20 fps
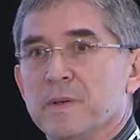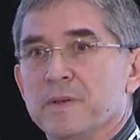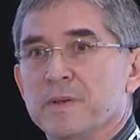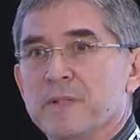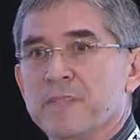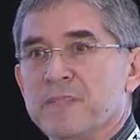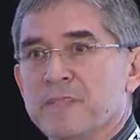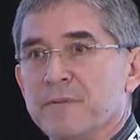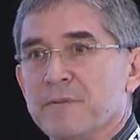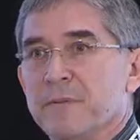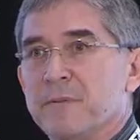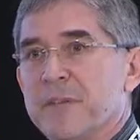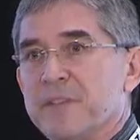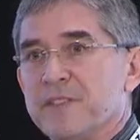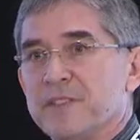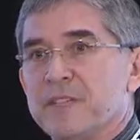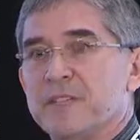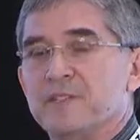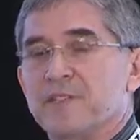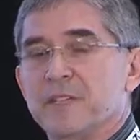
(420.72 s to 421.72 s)
this
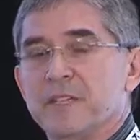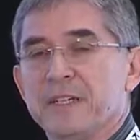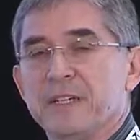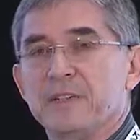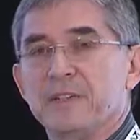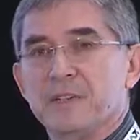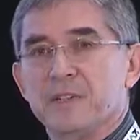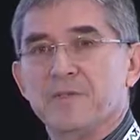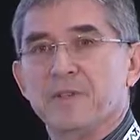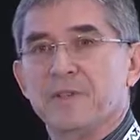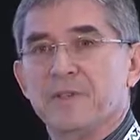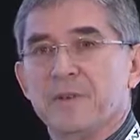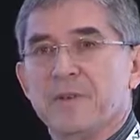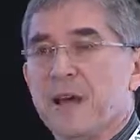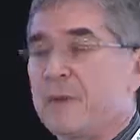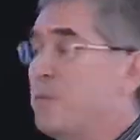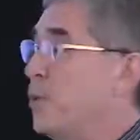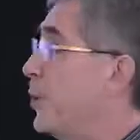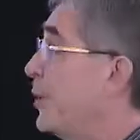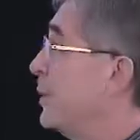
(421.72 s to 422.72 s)
information is very useful from
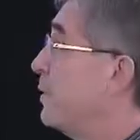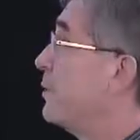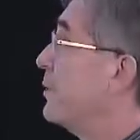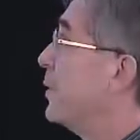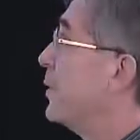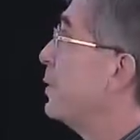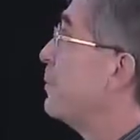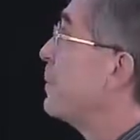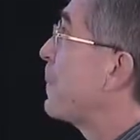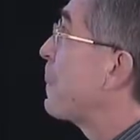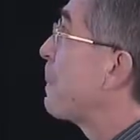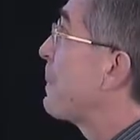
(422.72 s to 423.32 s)
that point of view.